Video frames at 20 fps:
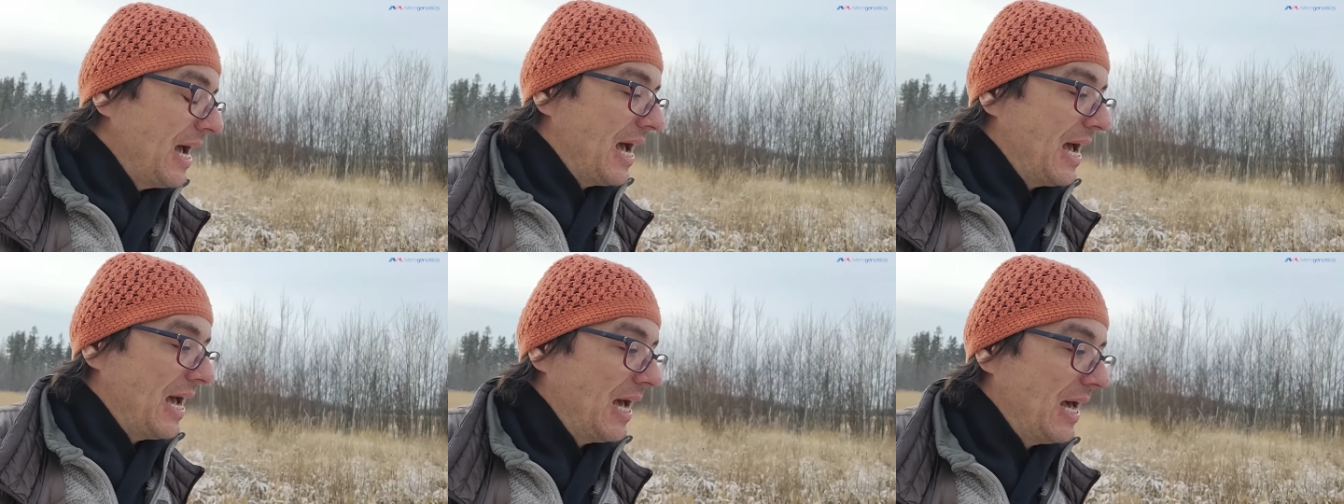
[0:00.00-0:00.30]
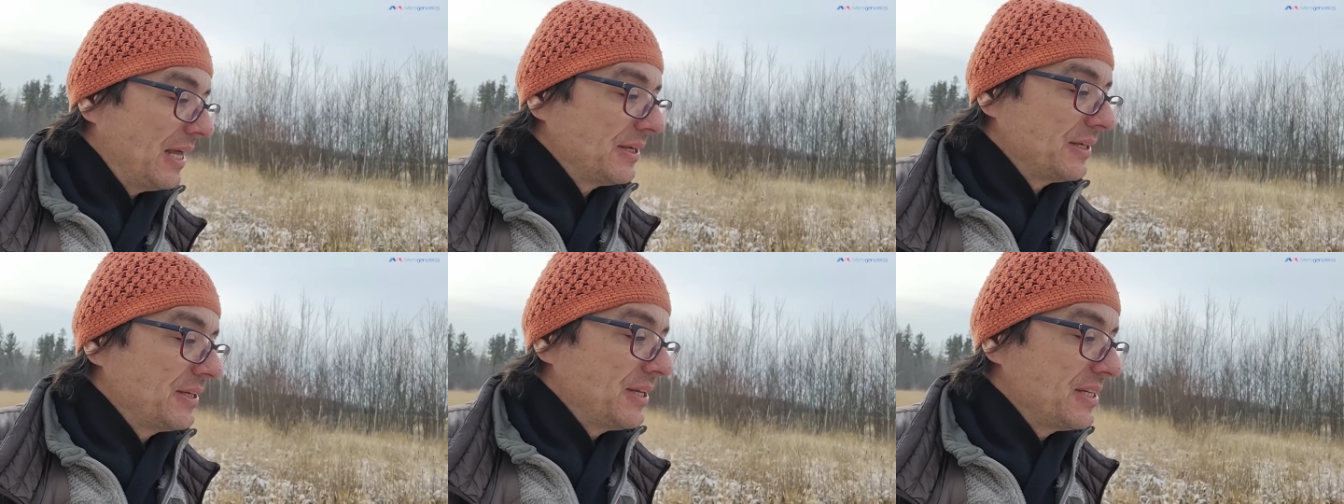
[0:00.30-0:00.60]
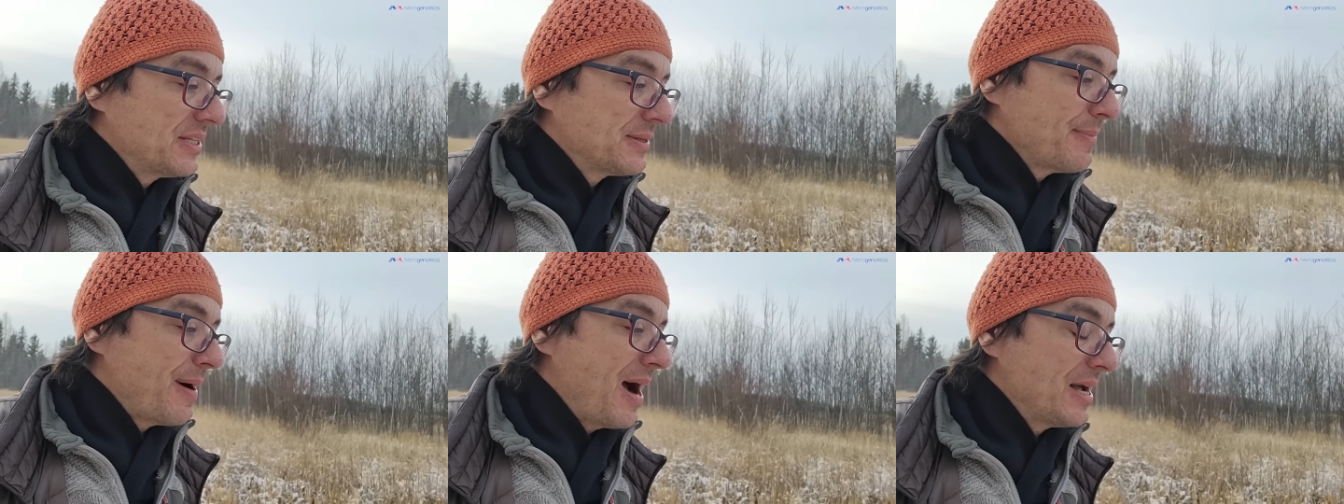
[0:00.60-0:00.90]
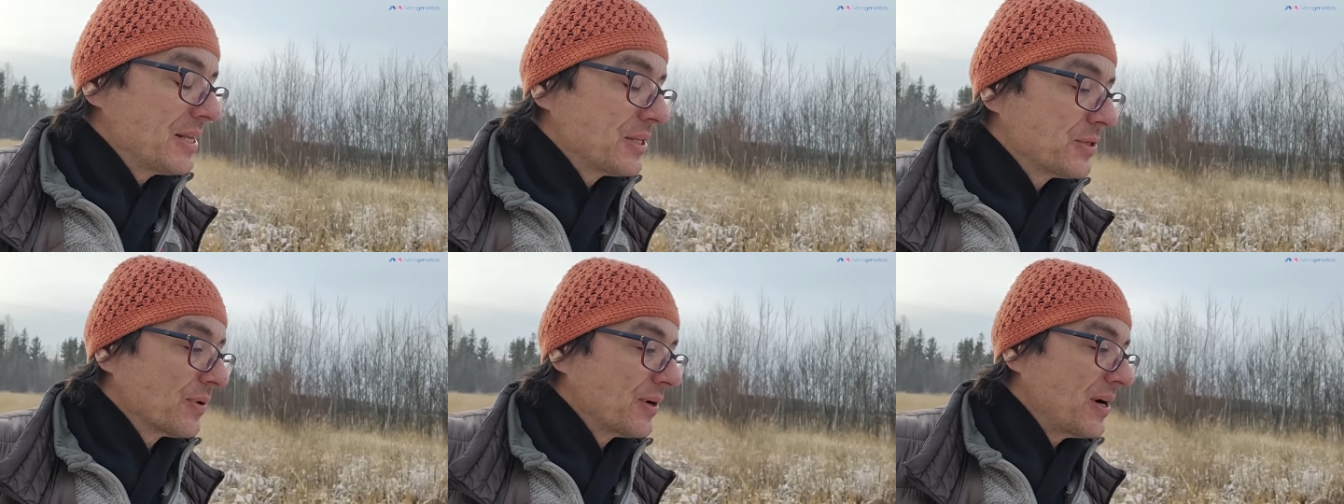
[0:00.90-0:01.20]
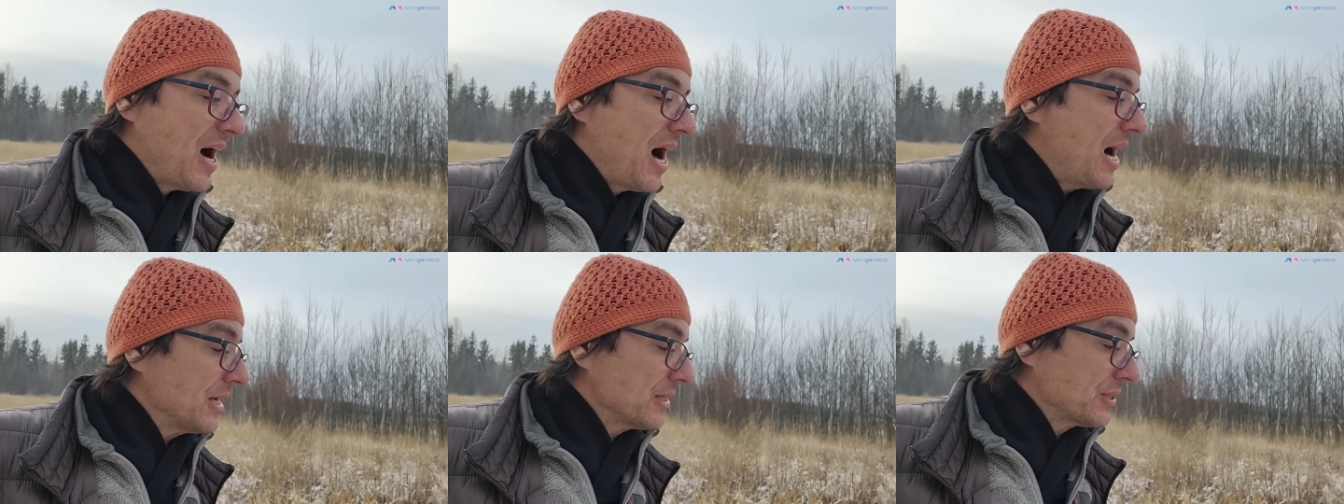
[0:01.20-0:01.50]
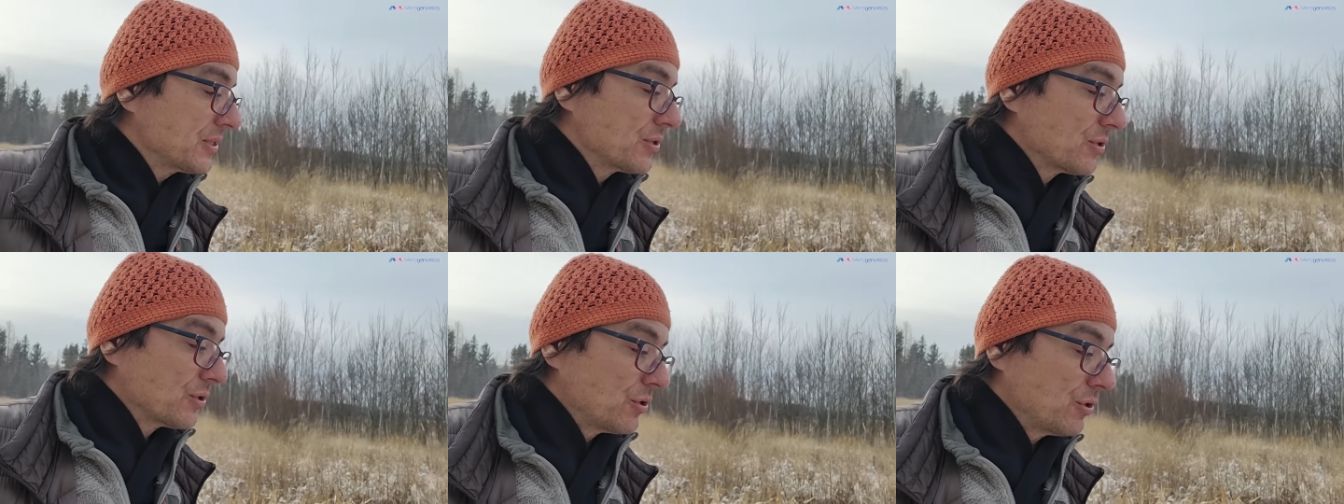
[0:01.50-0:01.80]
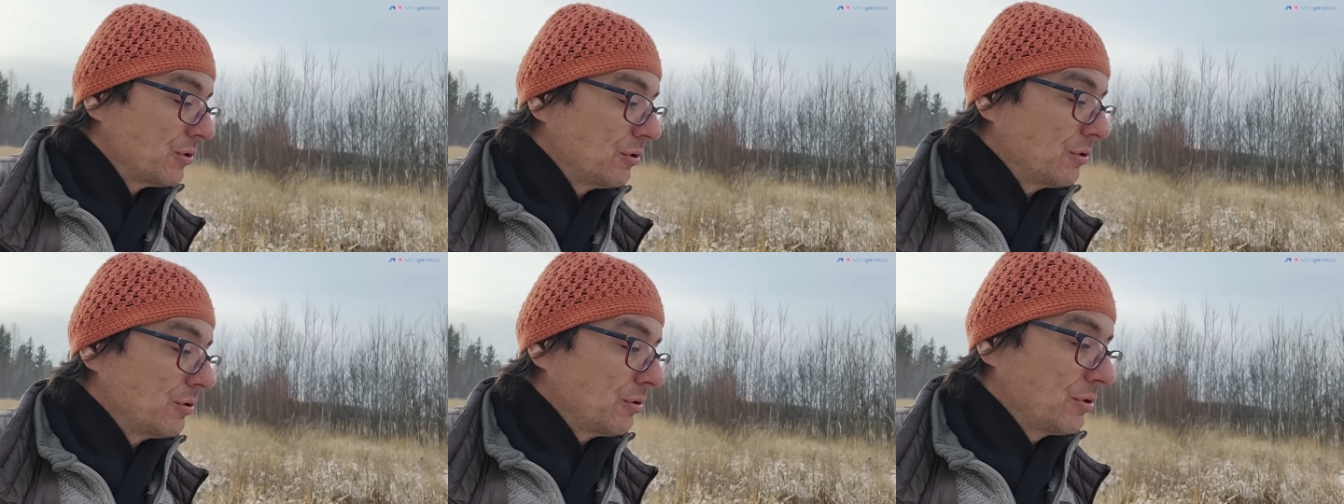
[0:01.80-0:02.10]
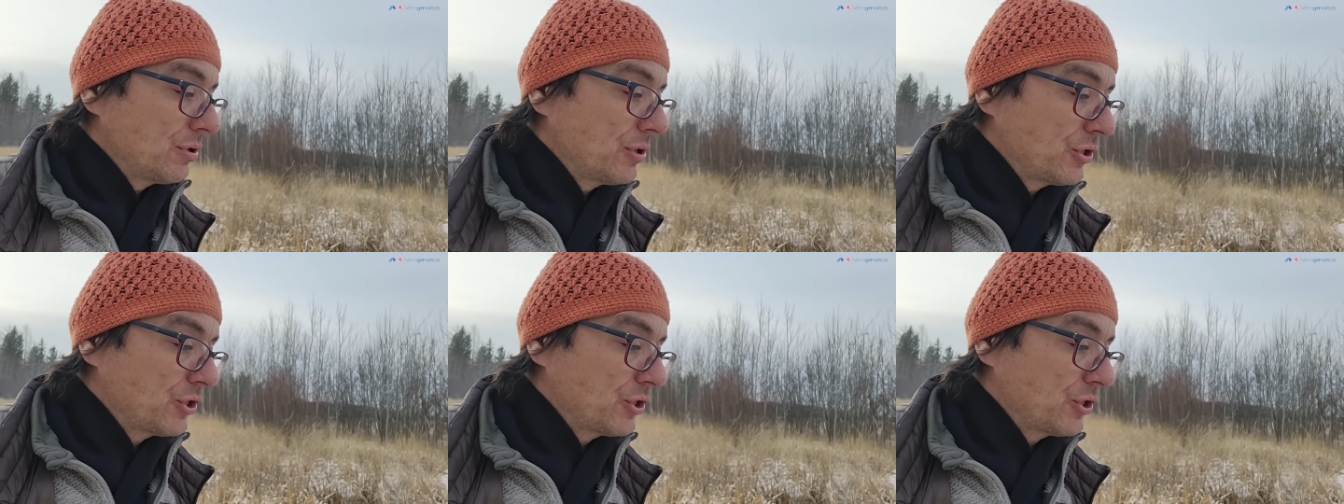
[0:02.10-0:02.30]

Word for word: And these mice were also